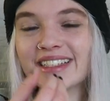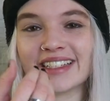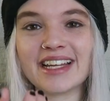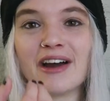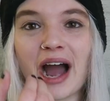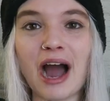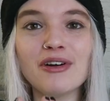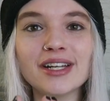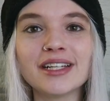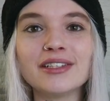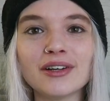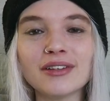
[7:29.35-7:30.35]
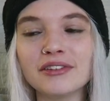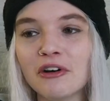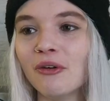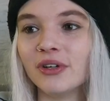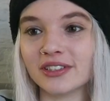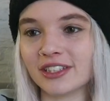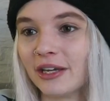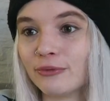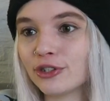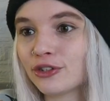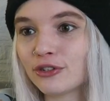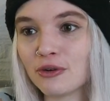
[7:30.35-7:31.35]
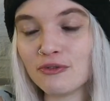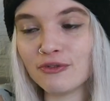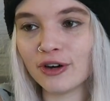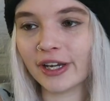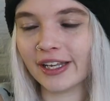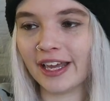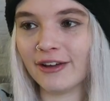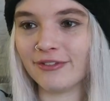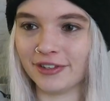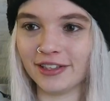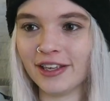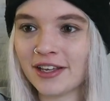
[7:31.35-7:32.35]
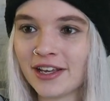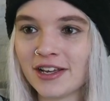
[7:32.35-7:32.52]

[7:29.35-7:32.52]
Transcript: And now how did I not know this game was so fucking heavy?